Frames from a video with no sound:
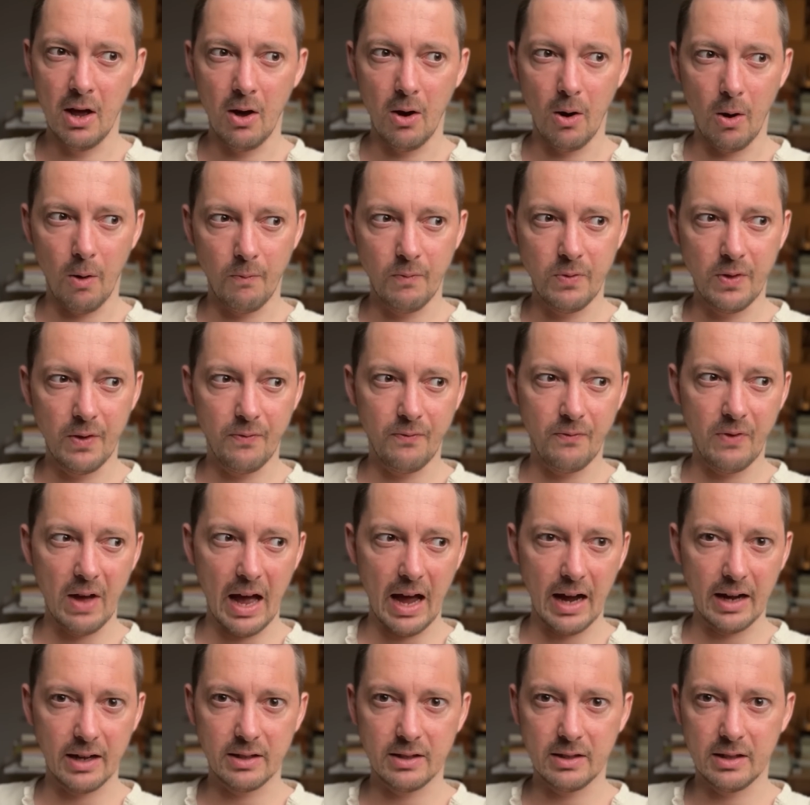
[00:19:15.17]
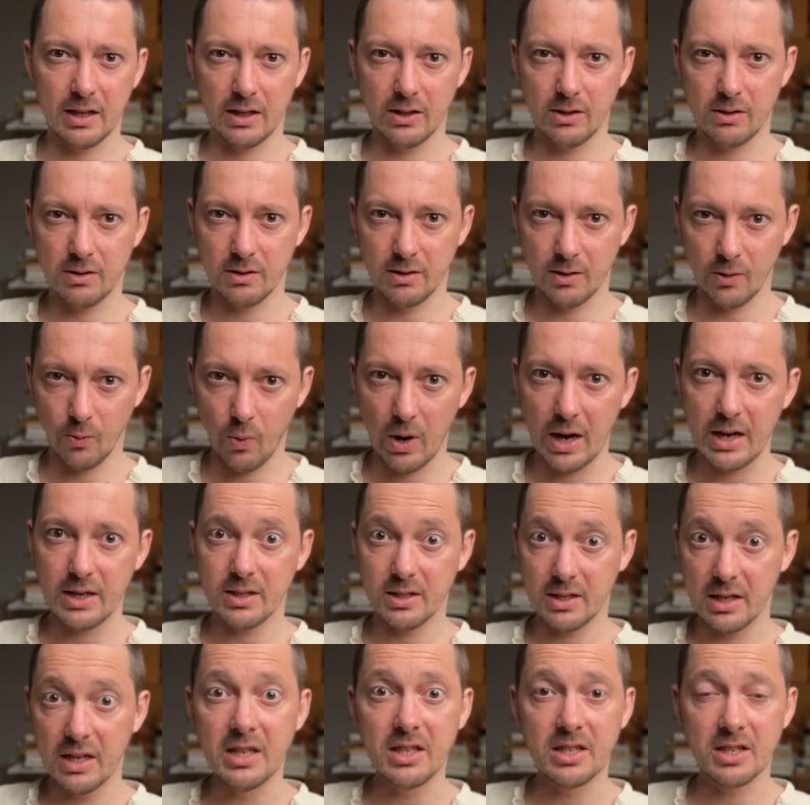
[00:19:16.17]
of the fact that the
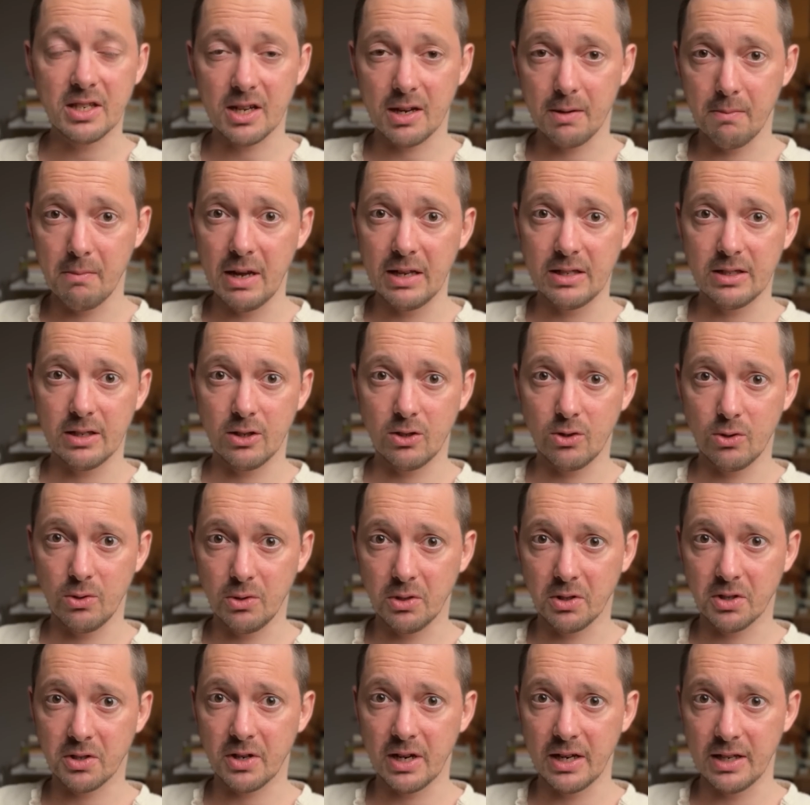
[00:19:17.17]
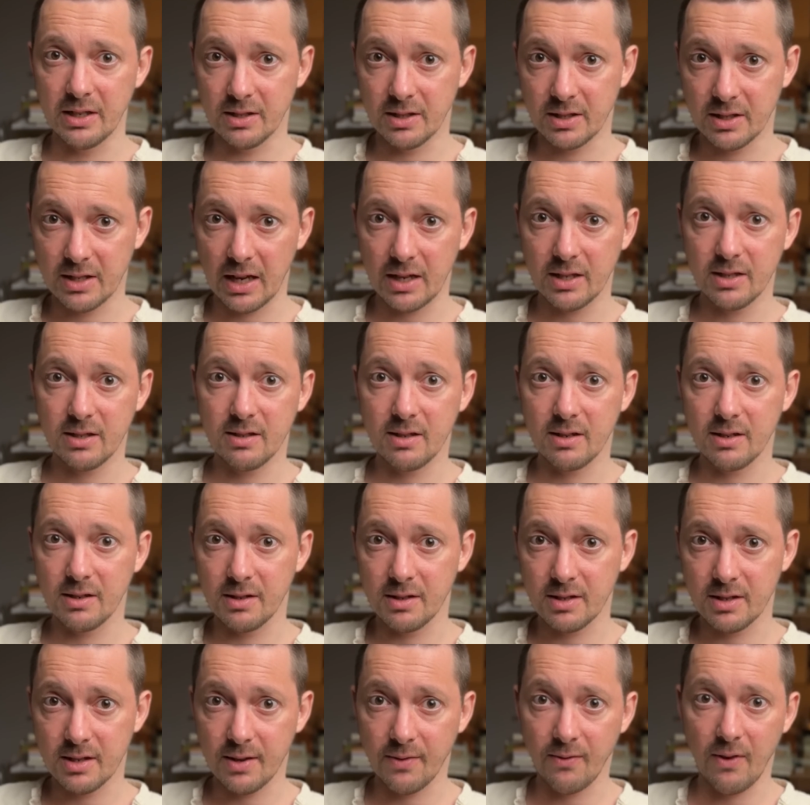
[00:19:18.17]
West is committed to Ukraine's
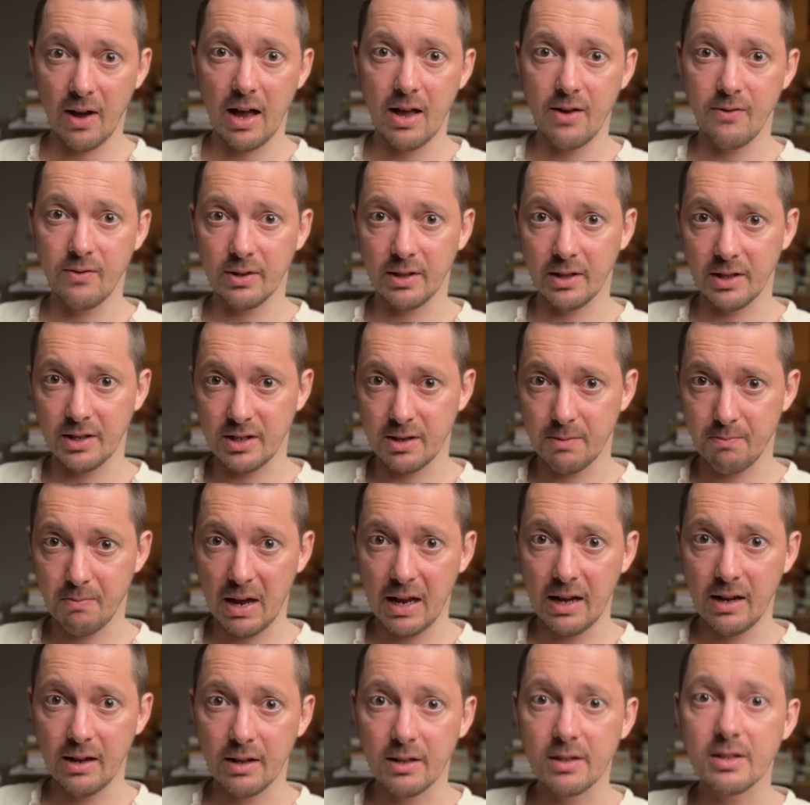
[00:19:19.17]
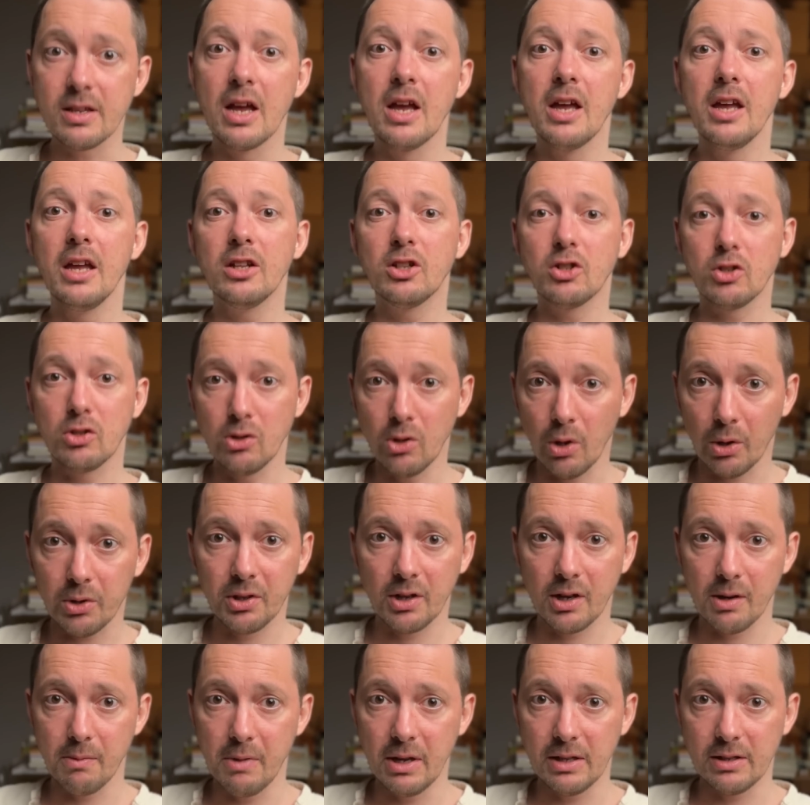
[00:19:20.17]
sustenance, survival, independence. It's not
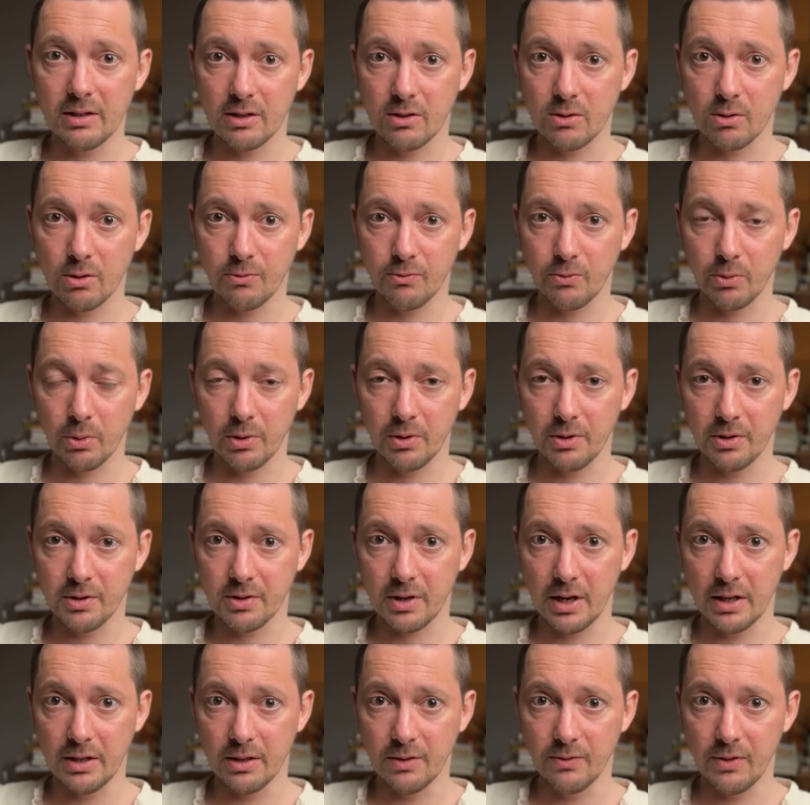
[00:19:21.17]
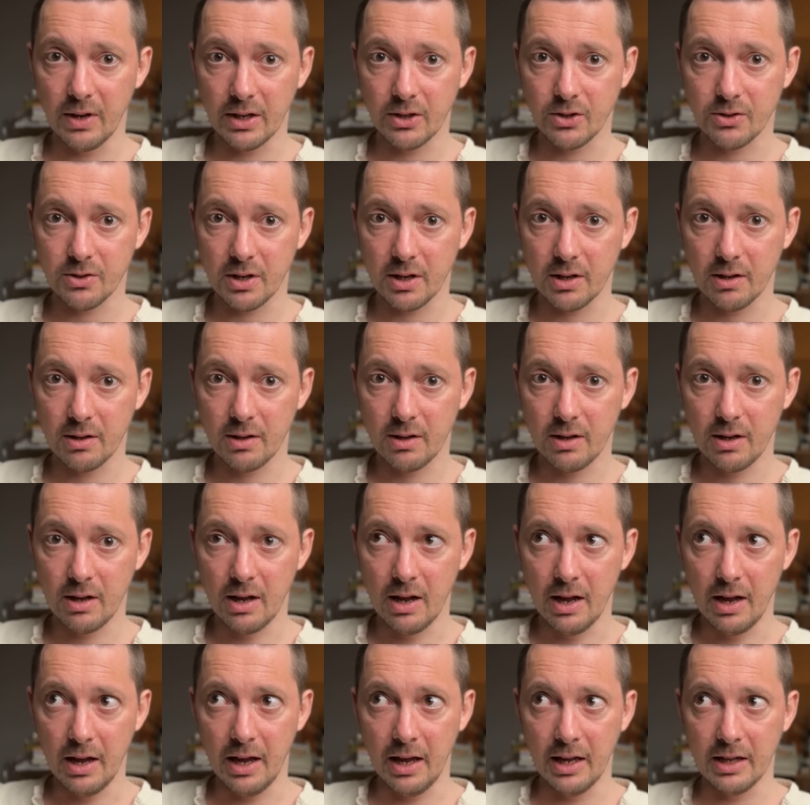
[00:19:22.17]
committed to a full Ukrainian victory.
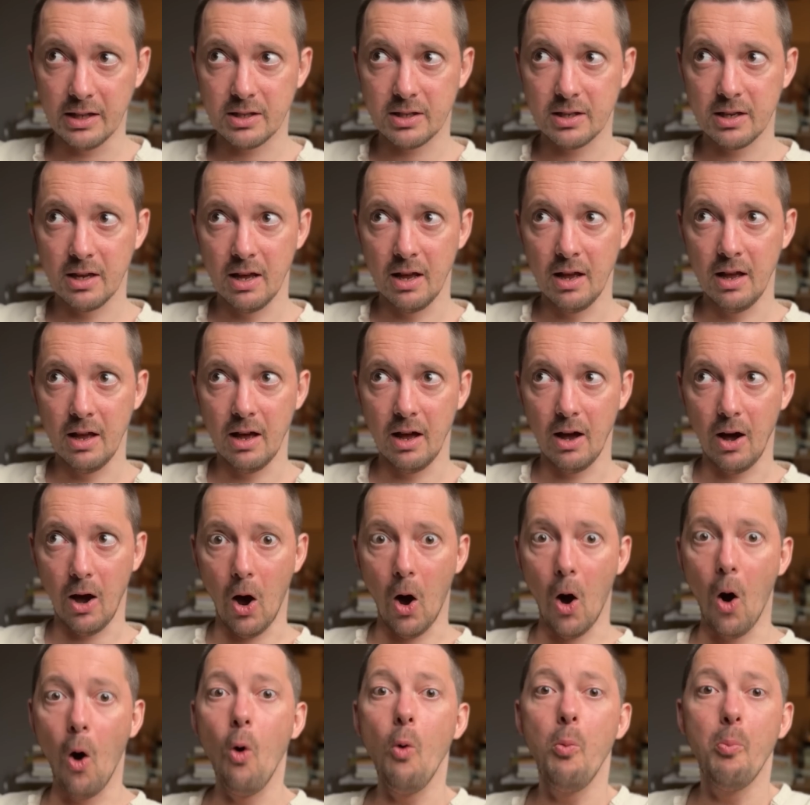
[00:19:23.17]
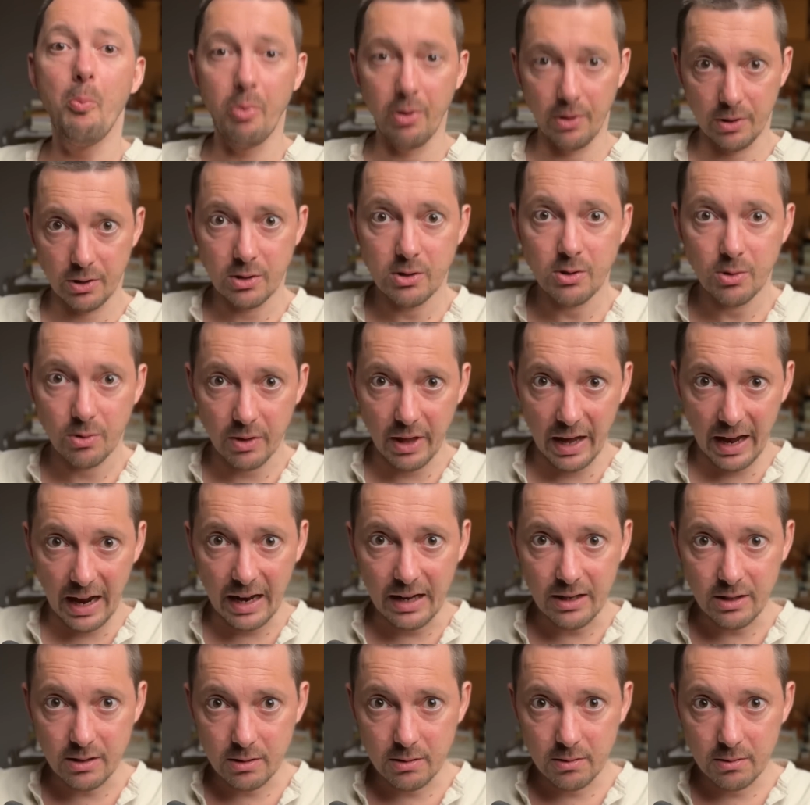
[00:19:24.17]
It's open to
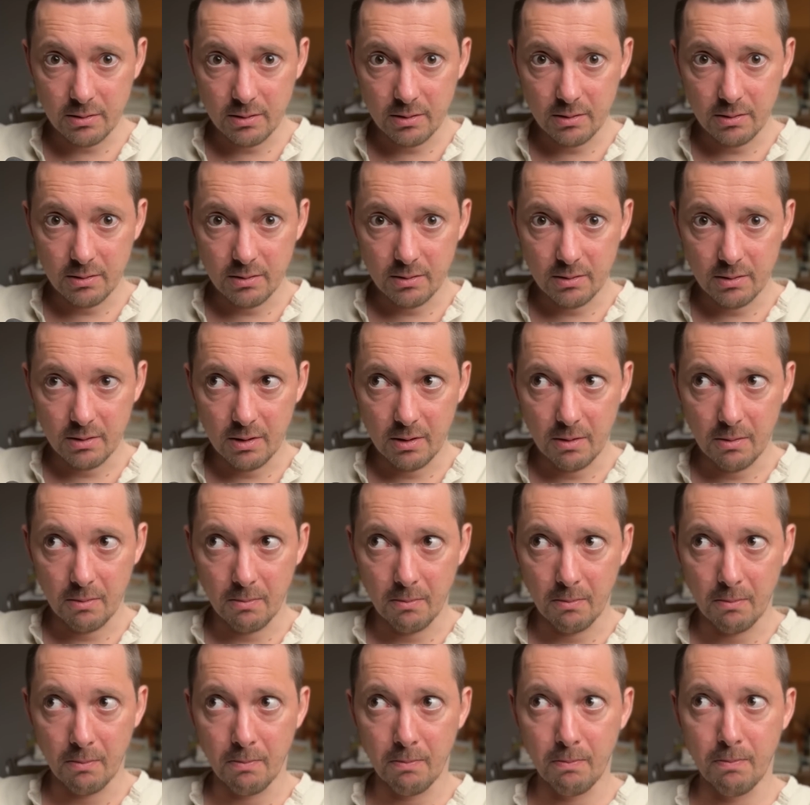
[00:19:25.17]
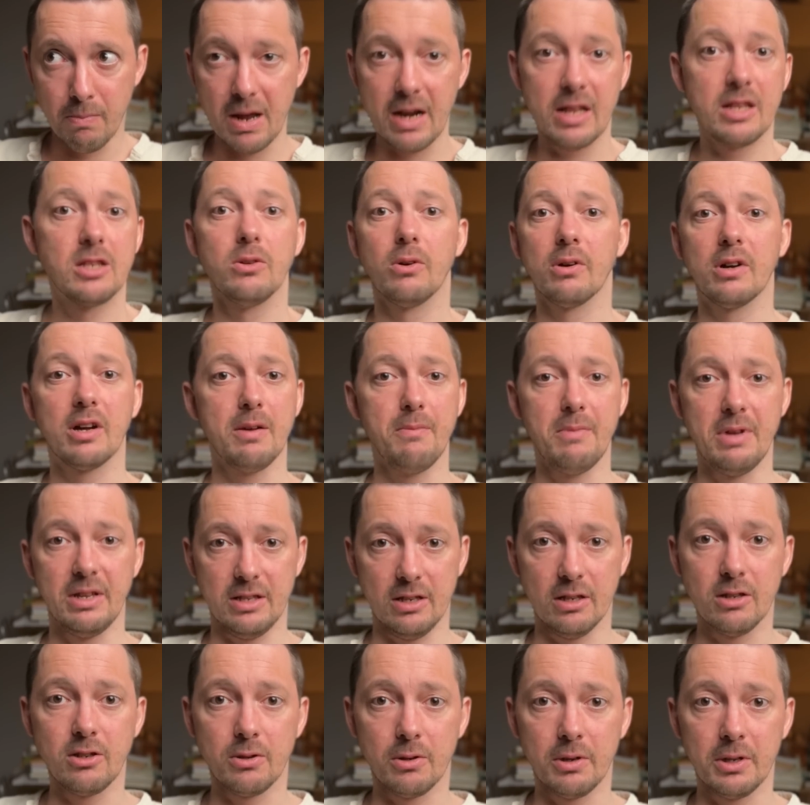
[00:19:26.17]
that, but it's not
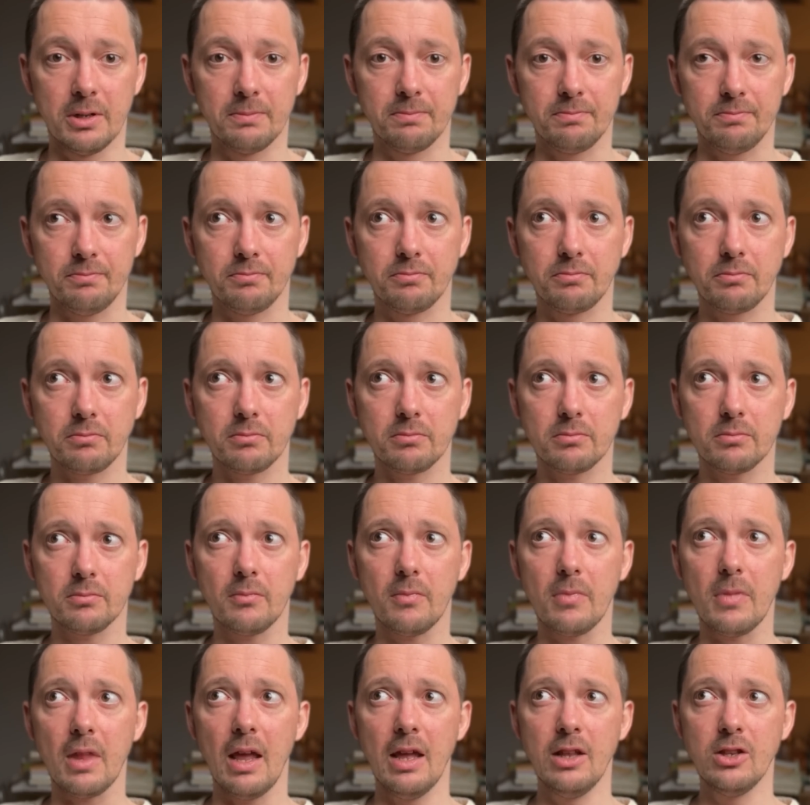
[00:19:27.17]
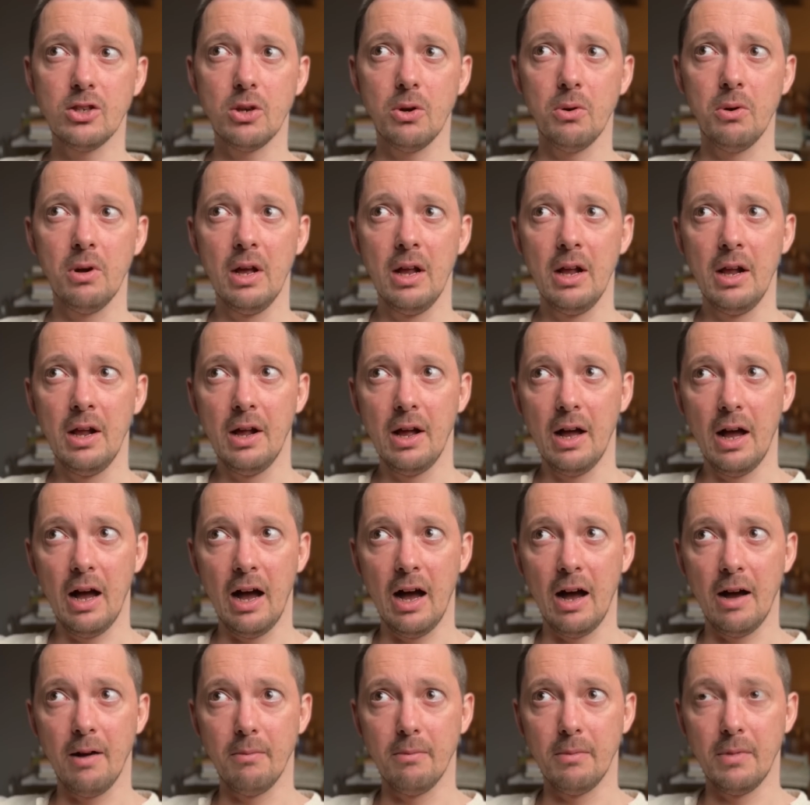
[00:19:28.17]
committed to it. And so
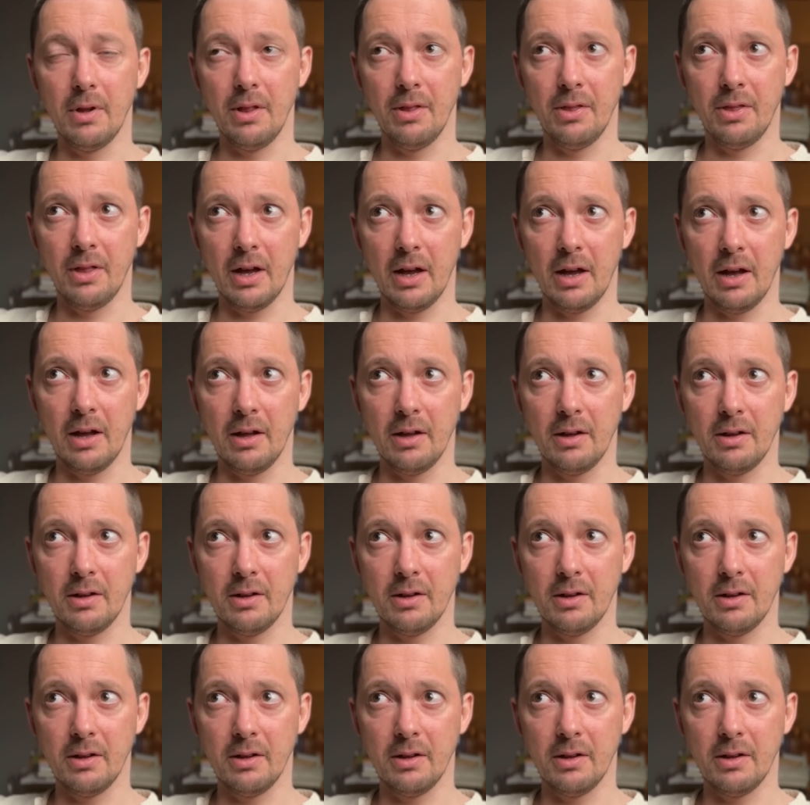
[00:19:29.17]
the